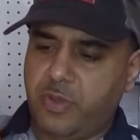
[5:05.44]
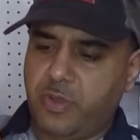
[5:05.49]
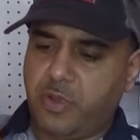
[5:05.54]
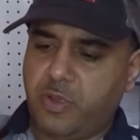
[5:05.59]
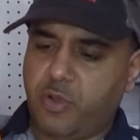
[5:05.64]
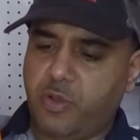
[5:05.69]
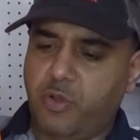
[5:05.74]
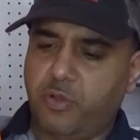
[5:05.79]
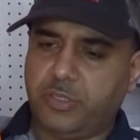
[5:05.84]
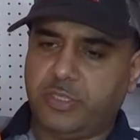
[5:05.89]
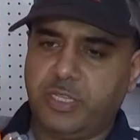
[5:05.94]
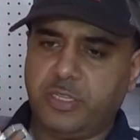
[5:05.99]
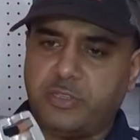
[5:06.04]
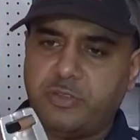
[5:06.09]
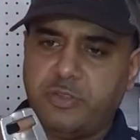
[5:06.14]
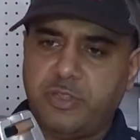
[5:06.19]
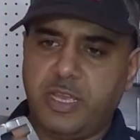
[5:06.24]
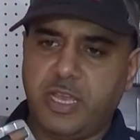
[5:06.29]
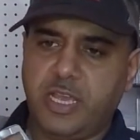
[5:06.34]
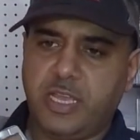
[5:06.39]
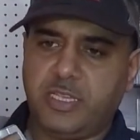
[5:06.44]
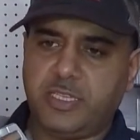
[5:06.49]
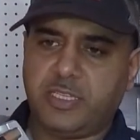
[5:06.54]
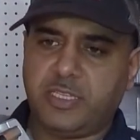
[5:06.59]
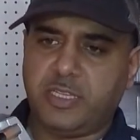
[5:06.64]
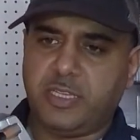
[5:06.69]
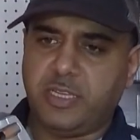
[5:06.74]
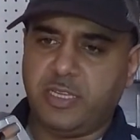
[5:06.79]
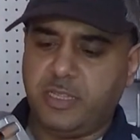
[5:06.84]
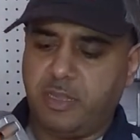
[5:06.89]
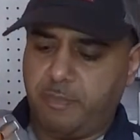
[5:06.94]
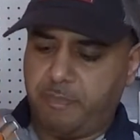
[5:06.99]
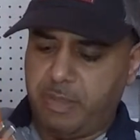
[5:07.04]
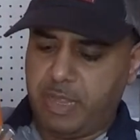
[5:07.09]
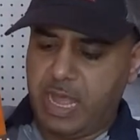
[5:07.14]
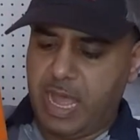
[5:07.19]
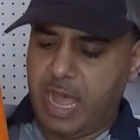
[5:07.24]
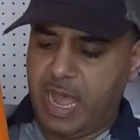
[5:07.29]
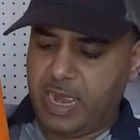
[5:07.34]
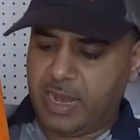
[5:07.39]
goes into this, the
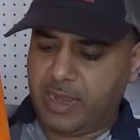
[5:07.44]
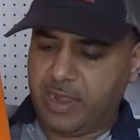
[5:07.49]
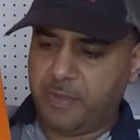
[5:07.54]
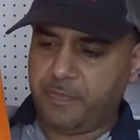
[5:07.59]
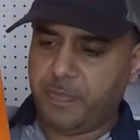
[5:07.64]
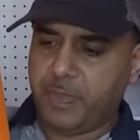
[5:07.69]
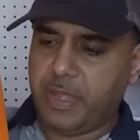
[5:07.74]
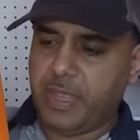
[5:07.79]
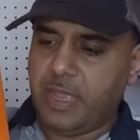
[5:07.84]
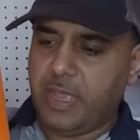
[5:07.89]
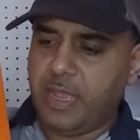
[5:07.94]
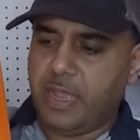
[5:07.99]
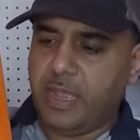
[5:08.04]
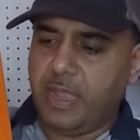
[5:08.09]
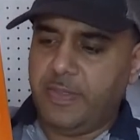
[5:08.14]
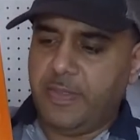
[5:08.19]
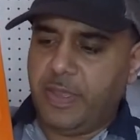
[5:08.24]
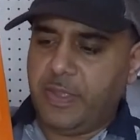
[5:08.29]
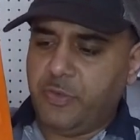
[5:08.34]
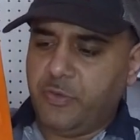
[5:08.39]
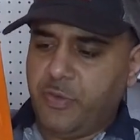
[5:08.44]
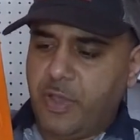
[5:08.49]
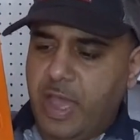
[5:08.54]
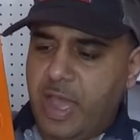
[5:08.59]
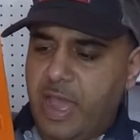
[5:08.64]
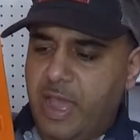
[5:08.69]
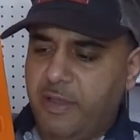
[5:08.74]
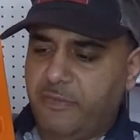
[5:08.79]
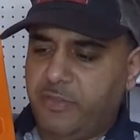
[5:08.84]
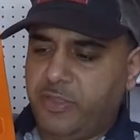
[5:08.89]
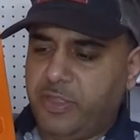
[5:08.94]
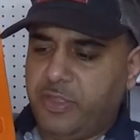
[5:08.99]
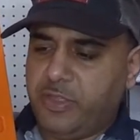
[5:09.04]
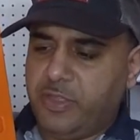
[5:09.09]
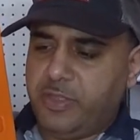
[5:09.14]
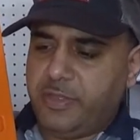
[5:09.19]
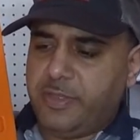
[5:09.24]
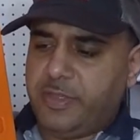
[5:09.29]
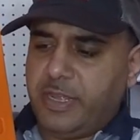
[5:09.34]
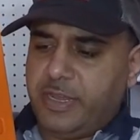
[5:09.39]
block, and then you
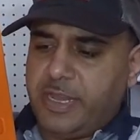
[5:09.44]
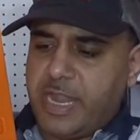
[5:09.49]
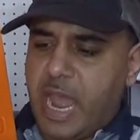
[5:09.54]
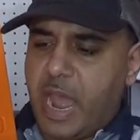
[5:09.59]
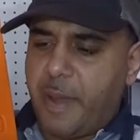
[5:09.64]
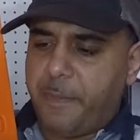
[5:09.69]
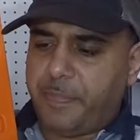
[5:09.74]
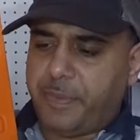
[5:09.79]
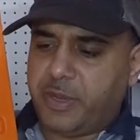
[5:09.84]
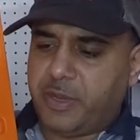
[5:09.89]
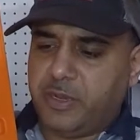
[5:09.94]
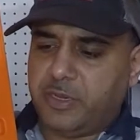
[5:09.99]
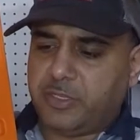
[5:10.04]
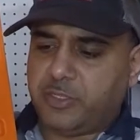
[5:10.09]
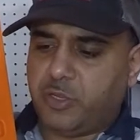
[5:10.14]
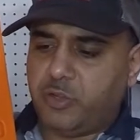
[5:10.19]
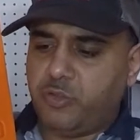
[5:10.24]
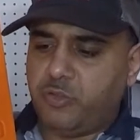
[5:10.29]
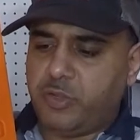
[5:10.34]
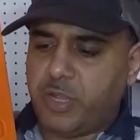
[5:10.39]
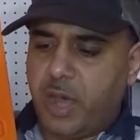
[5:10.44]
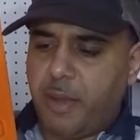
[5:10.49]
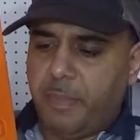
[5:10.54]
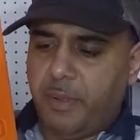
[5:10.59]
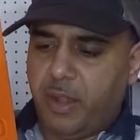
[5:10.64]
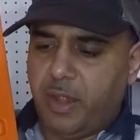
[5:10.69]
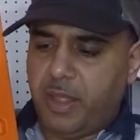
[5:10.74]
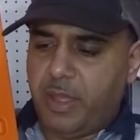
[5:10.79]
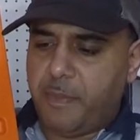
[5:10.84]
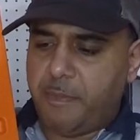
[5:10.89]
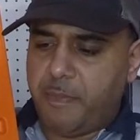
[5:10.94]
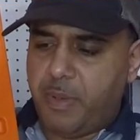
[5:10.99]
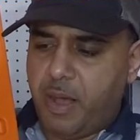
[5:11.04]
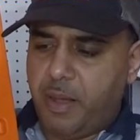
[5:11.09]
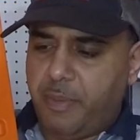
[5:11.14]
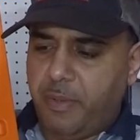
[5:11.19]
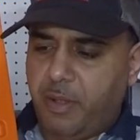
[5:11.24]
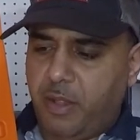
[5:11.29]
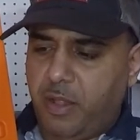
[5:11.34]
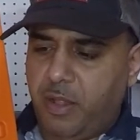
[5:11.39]
have the adapters to do double and
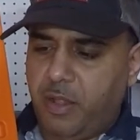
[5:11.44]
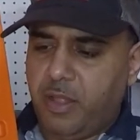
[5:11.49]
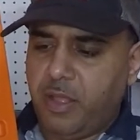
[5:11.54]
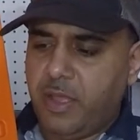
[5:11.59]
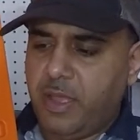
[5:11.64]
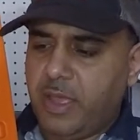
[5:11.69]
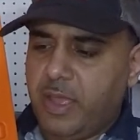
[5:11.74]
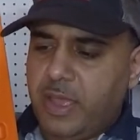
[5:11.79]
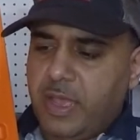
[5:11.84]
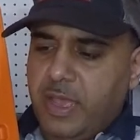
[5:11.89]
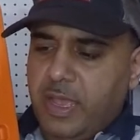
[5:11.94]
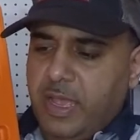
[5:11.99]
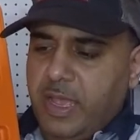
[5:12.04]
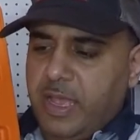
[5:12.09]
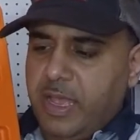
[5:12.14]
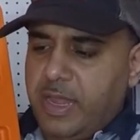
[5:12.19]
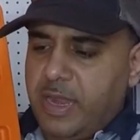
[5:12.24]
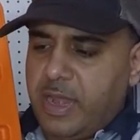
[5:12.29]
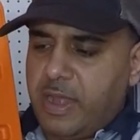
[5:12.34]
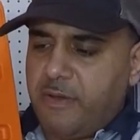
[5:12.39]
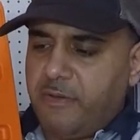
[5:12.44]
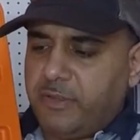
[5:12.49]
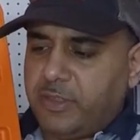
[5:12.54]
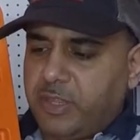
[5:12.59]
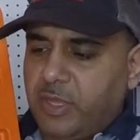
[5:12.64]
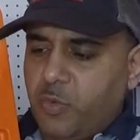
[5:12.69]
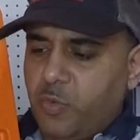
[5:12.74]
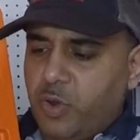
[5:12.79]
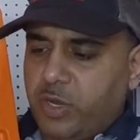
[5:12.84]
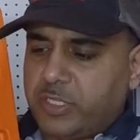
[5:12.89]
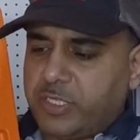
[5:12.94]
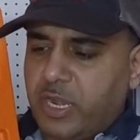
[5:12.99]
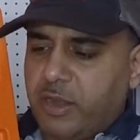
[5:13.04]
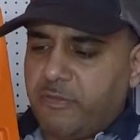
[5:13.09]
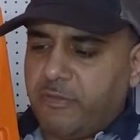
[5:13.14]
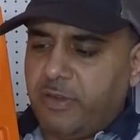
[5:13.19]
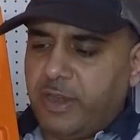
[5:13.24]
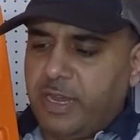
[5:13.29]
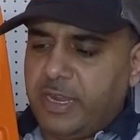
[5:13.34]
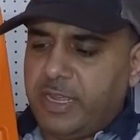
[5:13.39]
bubble, and everything works out
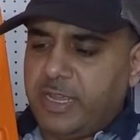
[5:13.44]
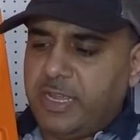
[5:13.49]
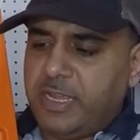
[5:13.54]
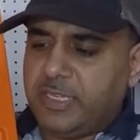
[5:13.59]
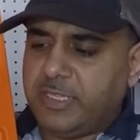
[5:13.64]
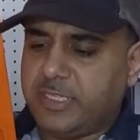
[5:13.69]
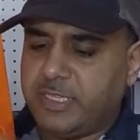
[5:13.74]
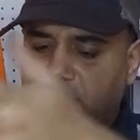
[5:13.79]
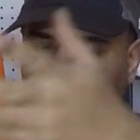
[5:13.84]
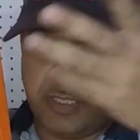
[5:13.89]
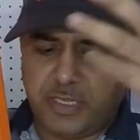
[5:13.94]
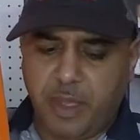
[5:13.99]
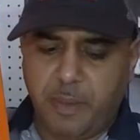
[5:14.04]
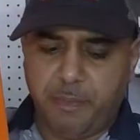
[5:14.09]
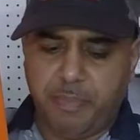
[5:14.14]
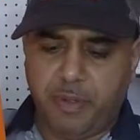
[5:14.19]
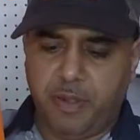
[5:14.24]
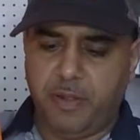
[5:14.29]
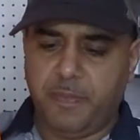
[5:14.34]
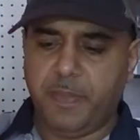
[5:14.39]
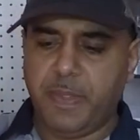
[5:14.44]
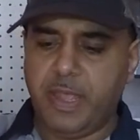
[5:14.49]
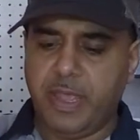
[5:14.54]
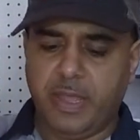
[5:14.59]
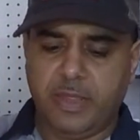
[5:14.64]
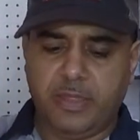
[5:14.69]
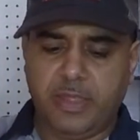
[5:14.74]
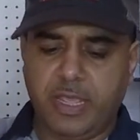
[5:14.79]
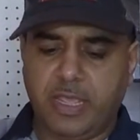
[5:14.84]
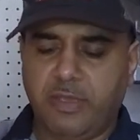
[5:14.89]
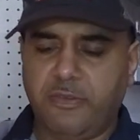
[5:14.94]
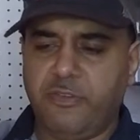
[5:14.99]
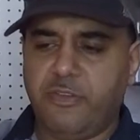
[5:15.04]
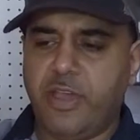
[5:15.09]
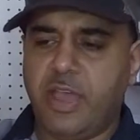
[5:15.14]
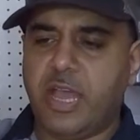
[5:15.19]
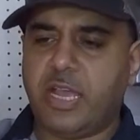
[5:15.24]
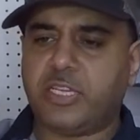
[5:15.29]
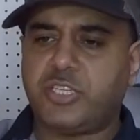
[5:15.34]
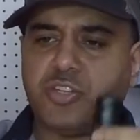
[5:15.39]
really easy, simple. They give you
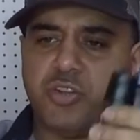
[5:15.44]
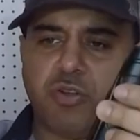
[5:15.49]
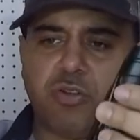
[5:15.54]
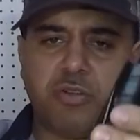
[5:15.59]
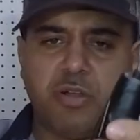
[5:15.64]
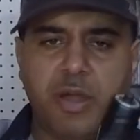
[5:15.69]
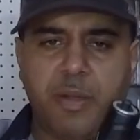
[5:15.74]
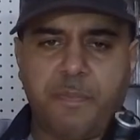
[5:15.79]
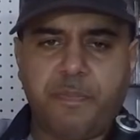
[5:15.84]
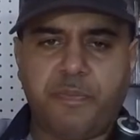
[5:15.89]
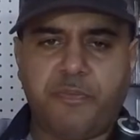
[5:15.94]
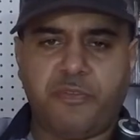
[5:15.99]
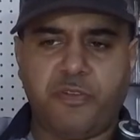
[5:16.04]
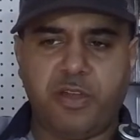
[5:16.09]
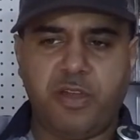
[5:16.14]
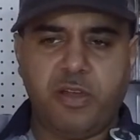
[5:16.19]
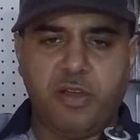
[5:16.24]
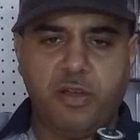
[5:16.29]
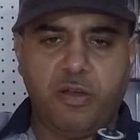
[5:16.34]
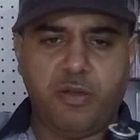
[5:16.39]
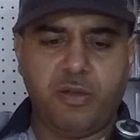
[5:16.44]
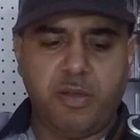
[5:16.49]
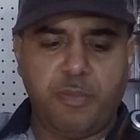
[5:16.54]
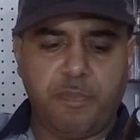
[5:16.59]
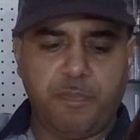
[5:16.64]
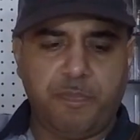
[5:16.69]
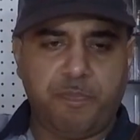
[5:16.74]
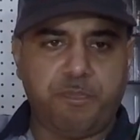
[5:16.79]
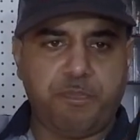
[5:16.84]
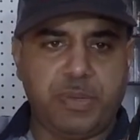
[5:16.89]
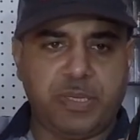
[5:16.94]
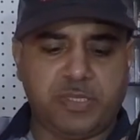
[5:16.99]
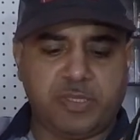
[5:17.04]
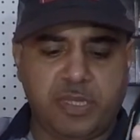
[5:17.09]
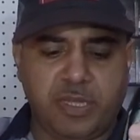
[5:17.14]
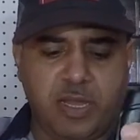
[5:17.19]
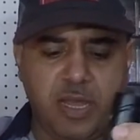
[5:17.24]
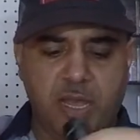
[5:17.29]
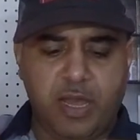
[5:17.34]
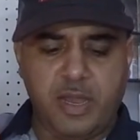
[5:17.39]
an extra grip for your pistol
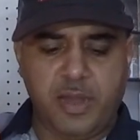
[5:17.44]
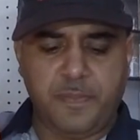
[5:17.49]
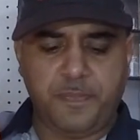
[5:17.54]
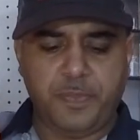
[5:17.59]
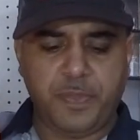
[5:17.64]
gun.